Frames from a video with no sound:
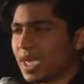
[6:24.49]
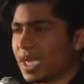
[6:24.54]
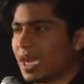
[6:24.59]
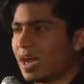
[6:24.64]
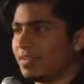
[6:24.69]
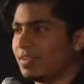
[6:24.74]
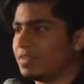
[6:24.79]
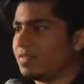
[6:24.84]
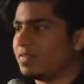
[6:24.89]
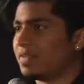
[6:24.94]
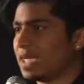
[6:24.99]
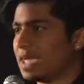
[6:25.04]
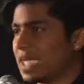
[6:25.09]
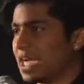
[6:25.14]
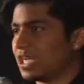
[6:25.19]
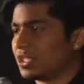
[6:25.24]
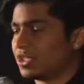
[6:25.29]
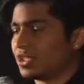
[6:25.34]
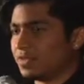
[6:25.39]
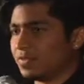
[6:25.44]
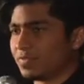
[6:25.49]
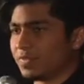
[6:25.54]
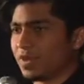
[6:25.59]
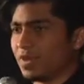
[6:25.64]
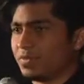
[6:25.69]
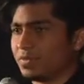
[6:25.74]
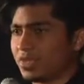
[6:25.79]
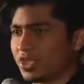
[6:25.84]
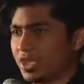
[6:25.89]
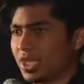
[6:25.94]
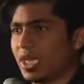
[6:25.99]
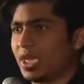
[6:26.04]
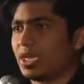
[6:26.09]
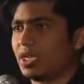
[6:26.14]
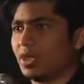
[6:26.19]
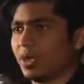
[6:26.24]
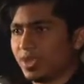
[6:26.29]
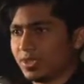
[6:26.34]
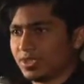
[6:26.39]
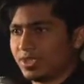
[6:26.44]
having financial firms share
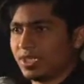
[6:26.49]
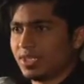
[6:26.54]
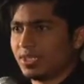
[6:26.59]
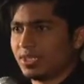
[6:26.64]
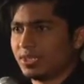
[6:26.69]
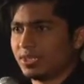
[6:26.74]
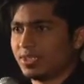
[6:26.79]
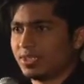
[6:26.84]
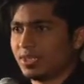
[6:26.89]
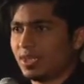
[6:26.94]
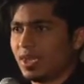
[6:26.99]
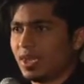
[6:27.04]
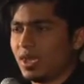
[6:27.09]
in losses.